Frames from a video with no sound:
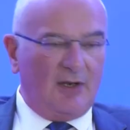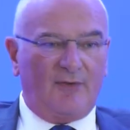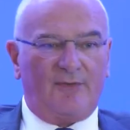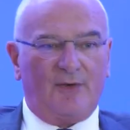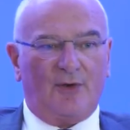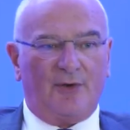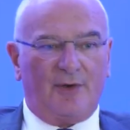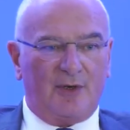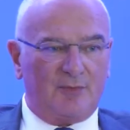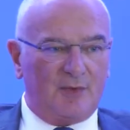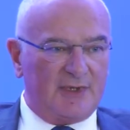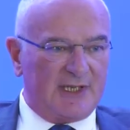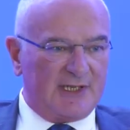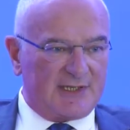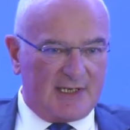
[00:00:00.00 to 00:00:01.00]
Florian
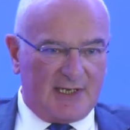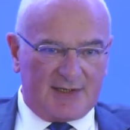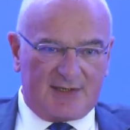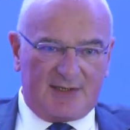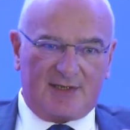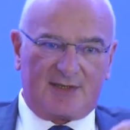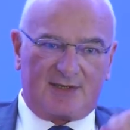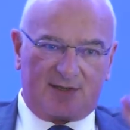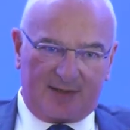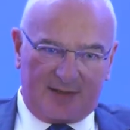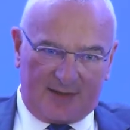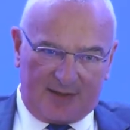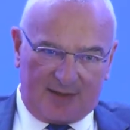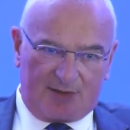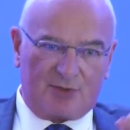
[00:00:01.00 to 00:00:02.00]
will discuss this
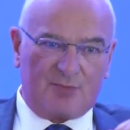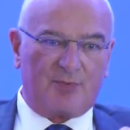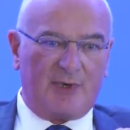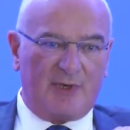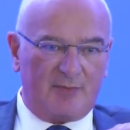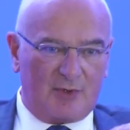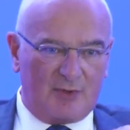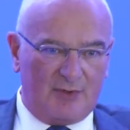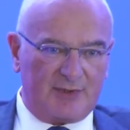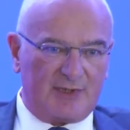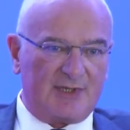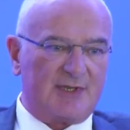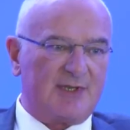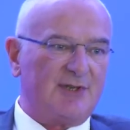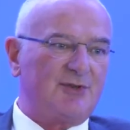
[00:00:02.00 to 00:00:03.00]
Supreme Court
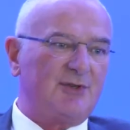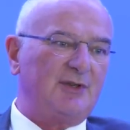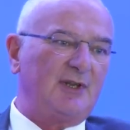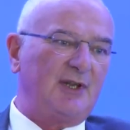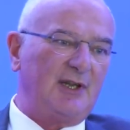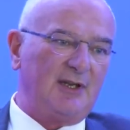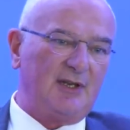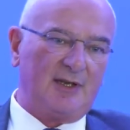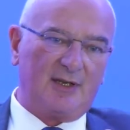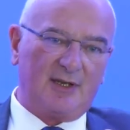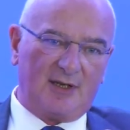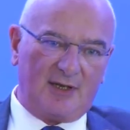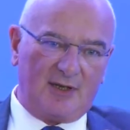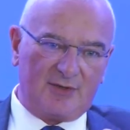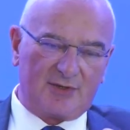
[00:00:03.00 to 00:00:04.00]
decision in
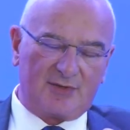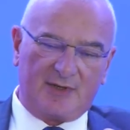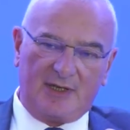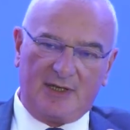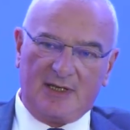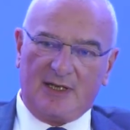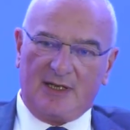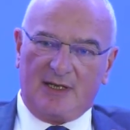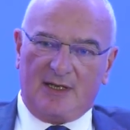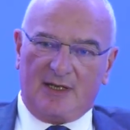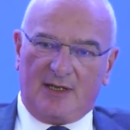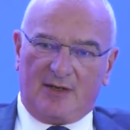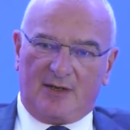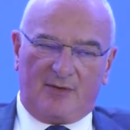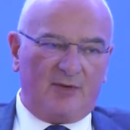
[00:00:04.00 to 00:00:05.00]
Austria,
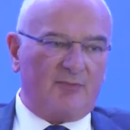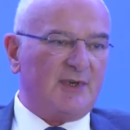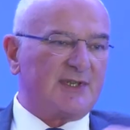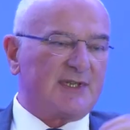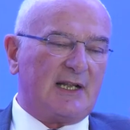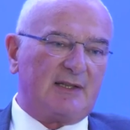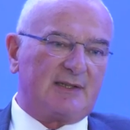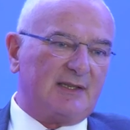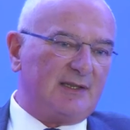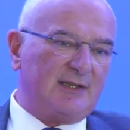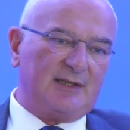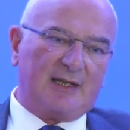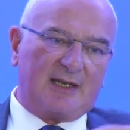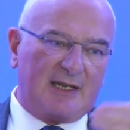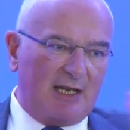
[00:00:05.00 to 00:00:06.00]
resulted
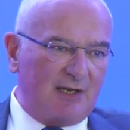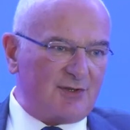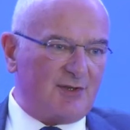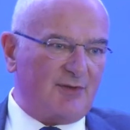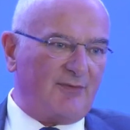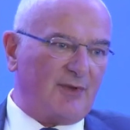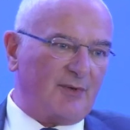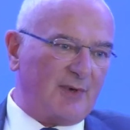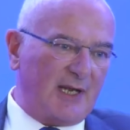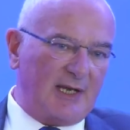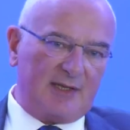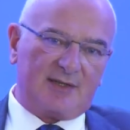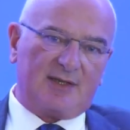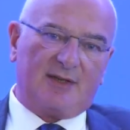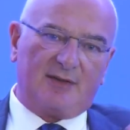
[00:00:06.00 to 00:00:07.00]
in negation of the
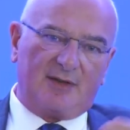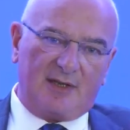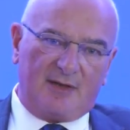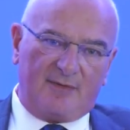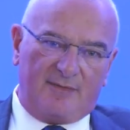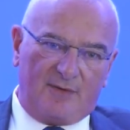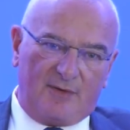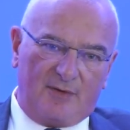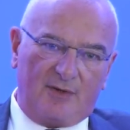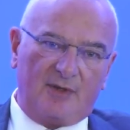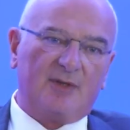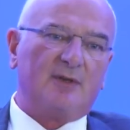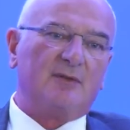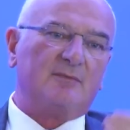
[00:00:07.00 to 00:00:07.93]
right, and therefore